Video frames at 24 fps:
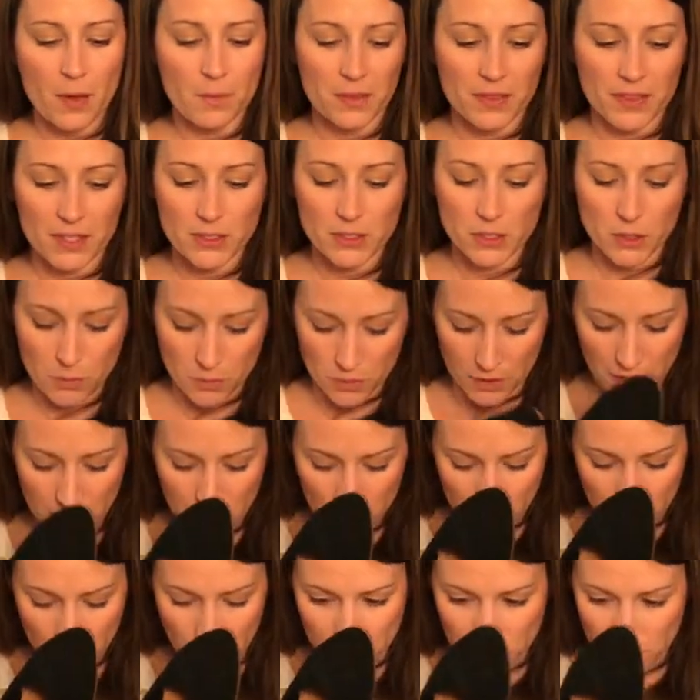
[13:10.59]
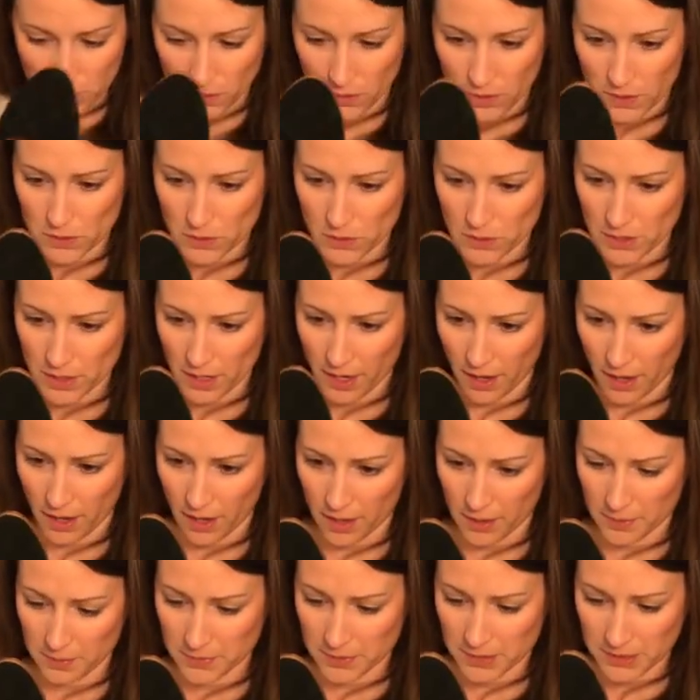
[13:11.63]
But these are really cute. So these are
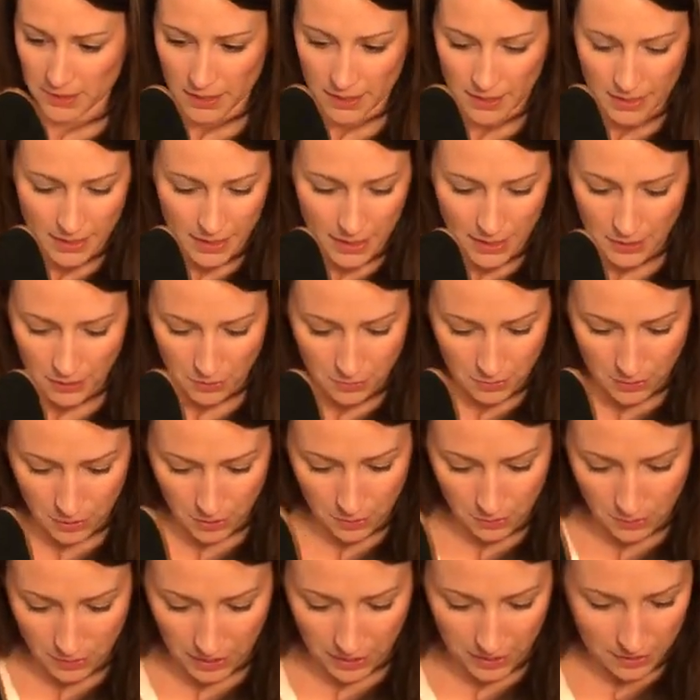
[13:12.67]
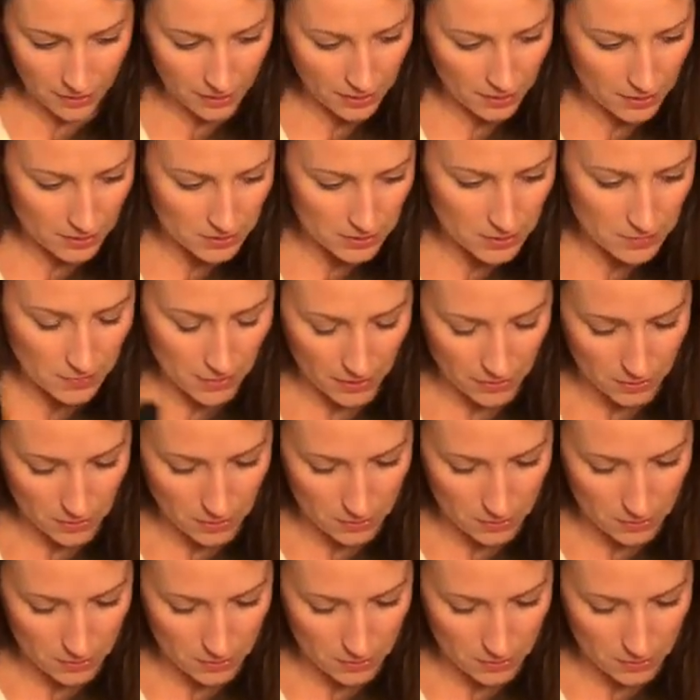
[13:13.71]
Toms. I don't know anything else about